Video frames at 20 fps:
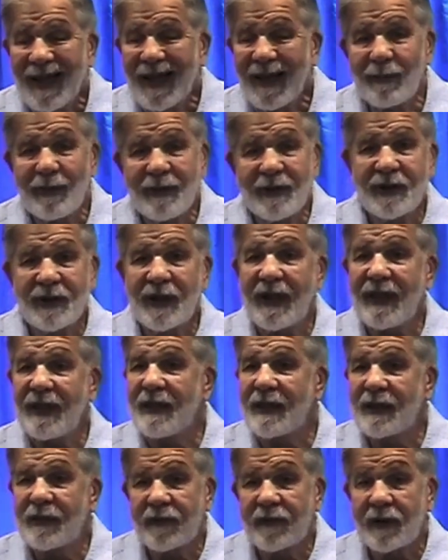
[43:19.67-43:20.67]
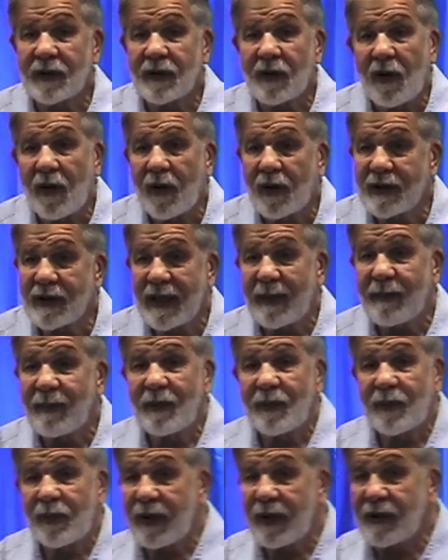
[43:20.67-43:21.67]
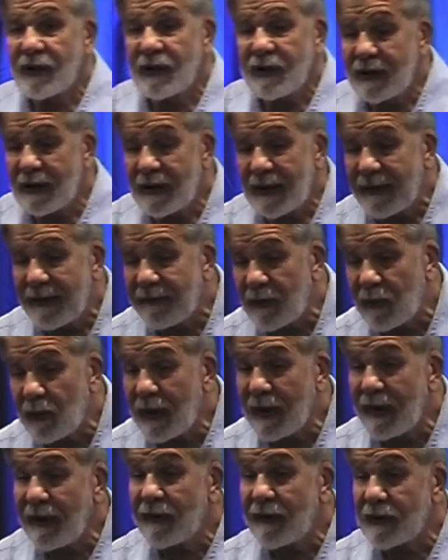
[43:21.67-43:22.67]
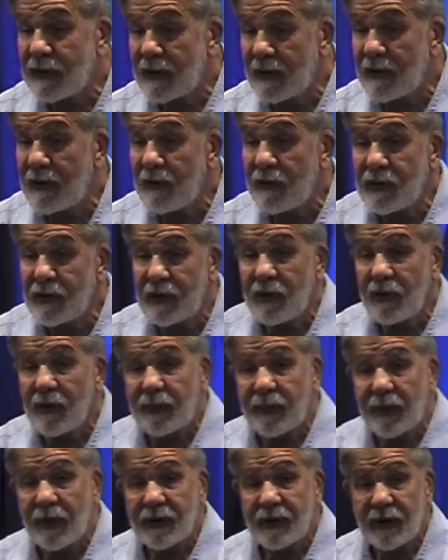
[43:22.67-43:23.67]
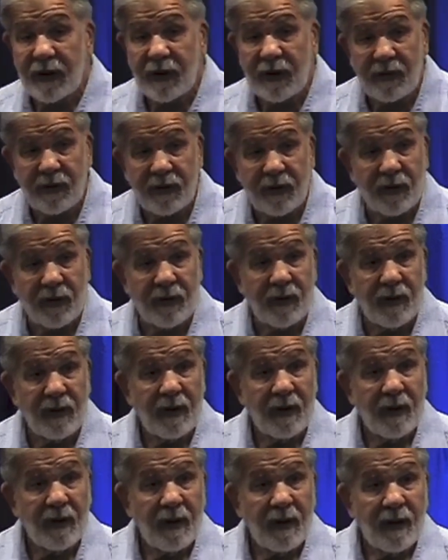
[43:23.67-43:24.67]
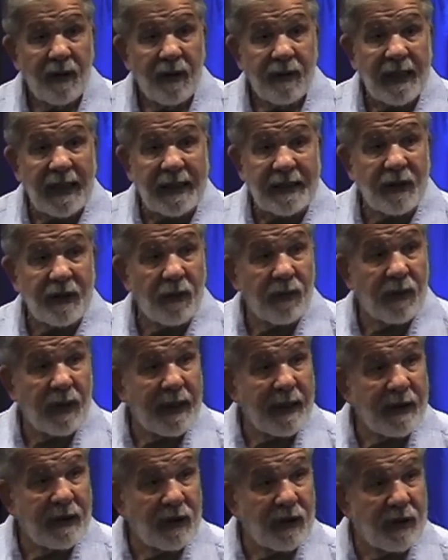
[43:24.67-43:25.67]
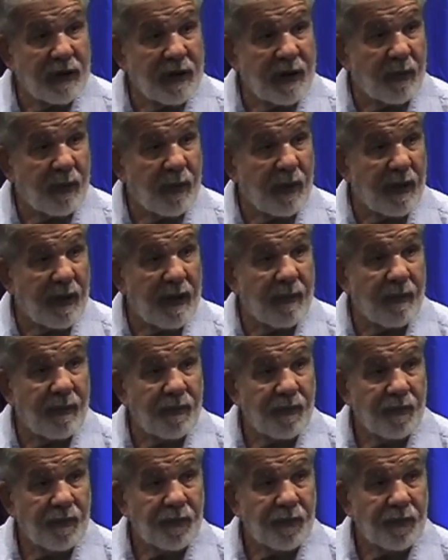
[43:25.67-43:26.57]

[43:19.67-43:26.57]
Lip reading: I've been saying this for as long as I've been preaching. The devil will either seduce you or persecute you. That's your relationship with him.